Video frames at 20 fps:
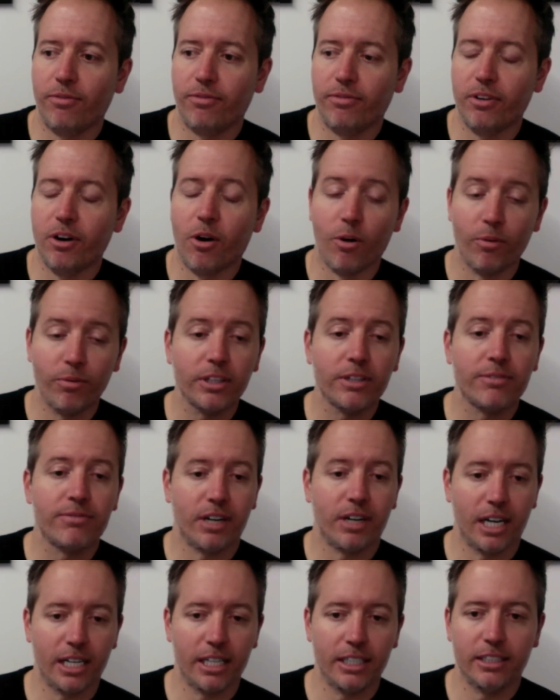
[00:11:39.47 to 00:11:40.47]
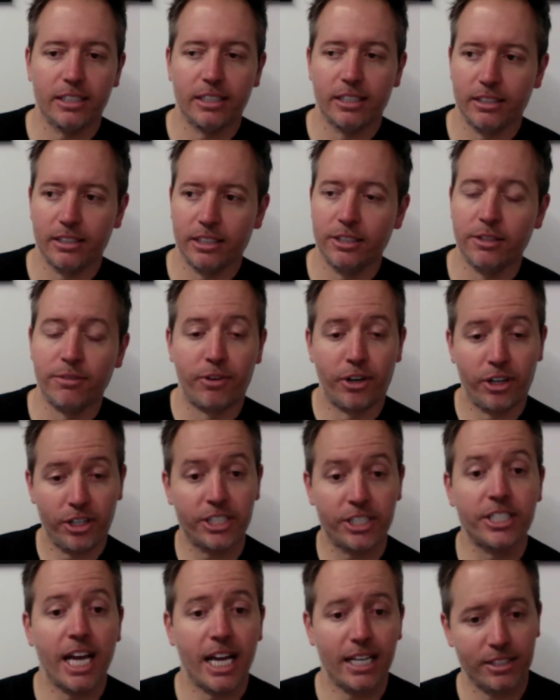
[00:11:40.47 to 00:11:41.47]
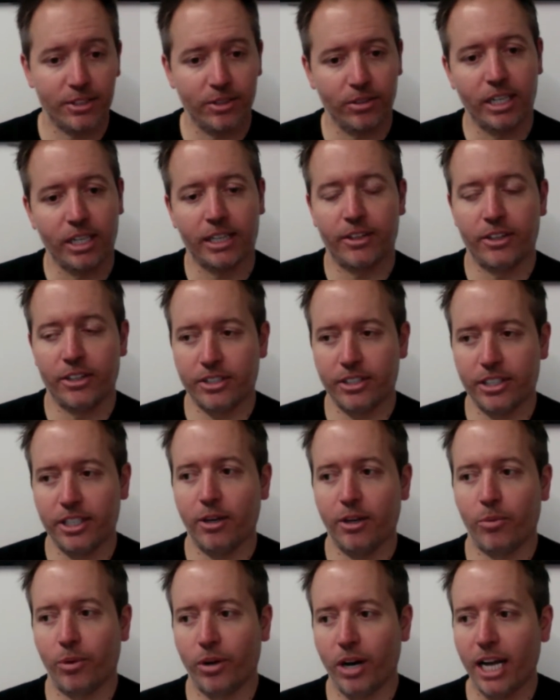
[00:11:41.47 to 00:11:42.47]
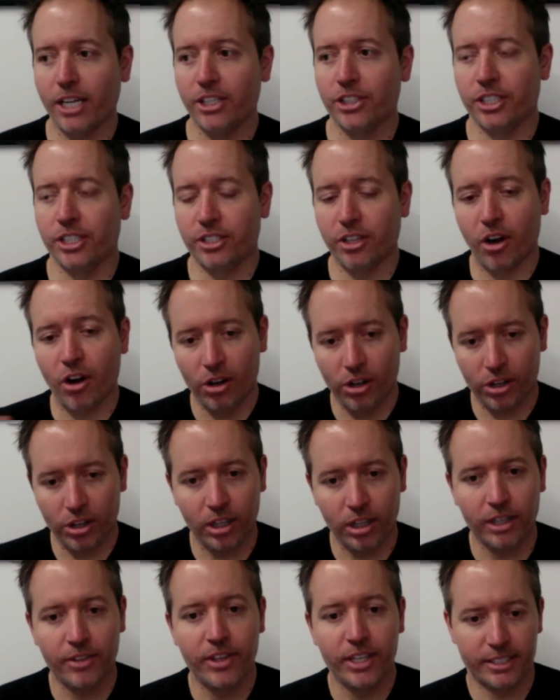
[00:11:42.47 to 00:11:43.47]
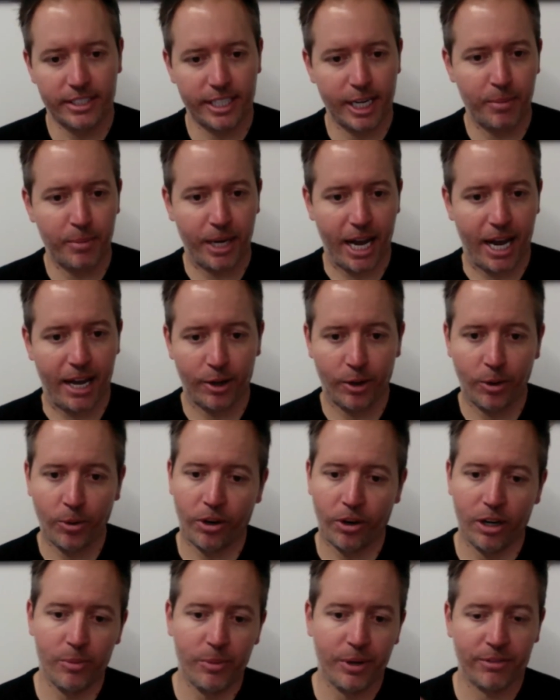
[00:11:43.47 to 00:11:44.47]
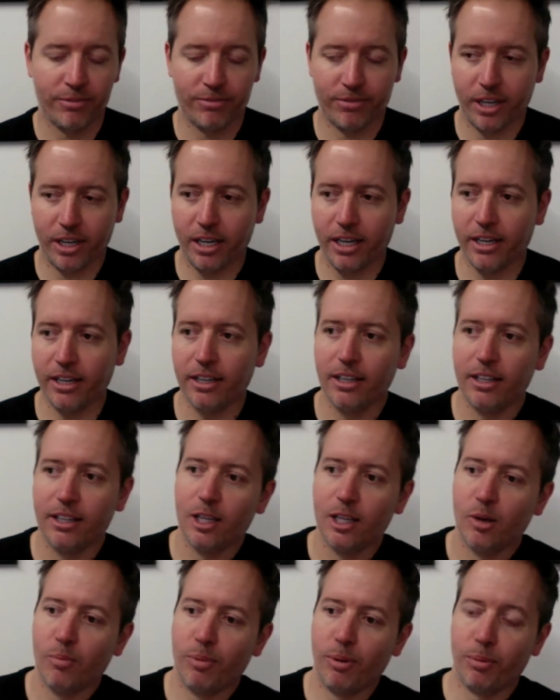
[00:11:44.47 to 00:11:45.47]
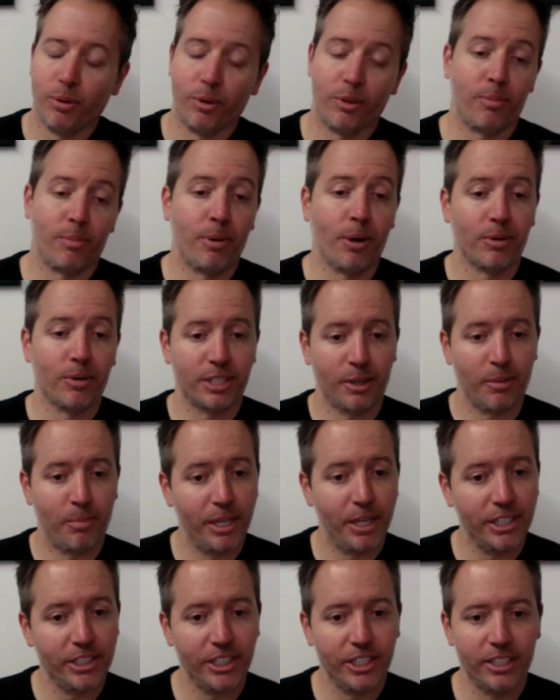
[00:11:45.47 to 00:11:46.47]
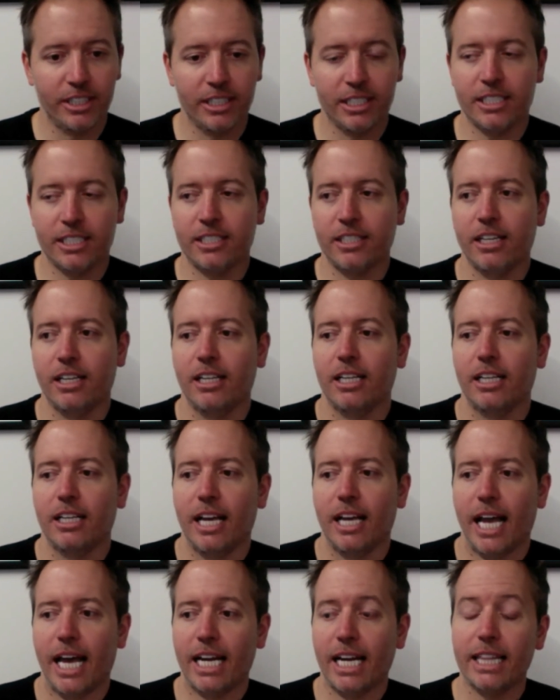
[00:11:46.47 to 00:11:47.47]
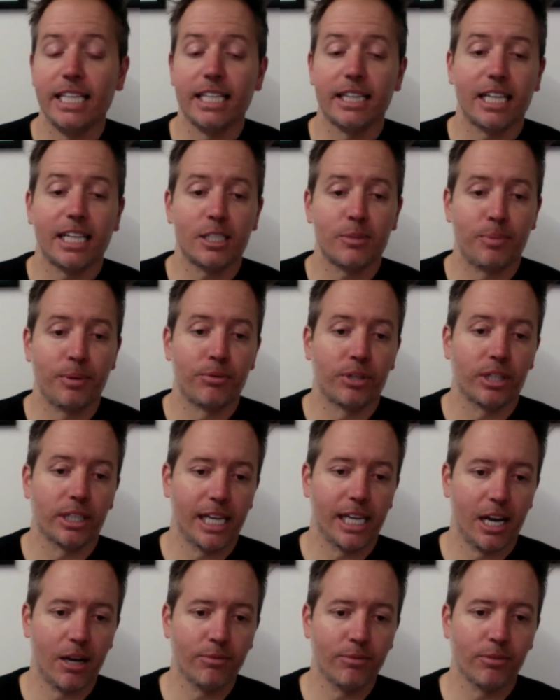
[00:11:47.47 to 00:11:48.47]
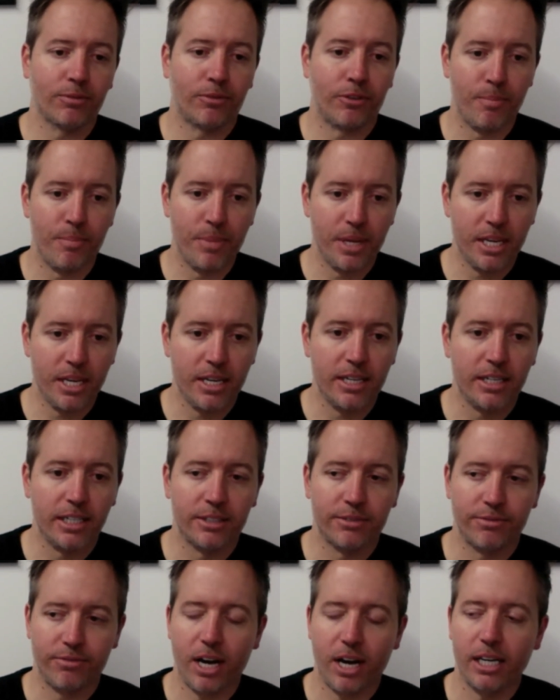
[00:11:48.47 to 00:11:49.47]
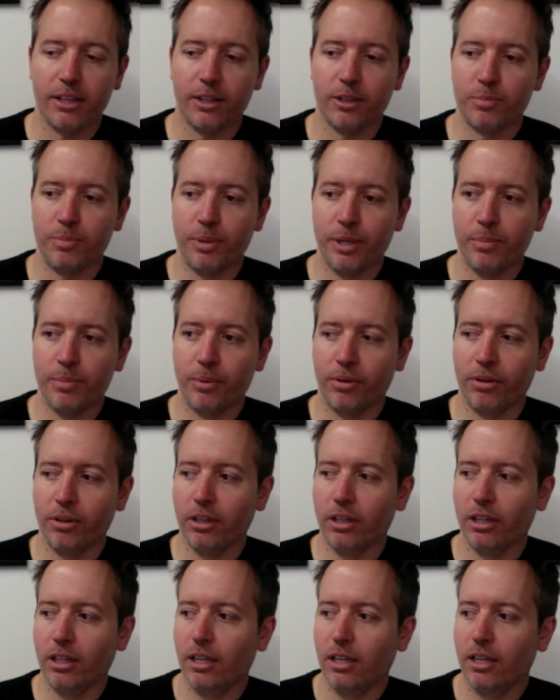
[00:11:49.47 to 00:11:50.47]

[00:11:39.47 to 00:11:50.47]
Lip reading: hopefully find a diverse set. So like we're not just all in the same category. We can find people with opposing opinions, and I think that's been really helpful for me is finding those people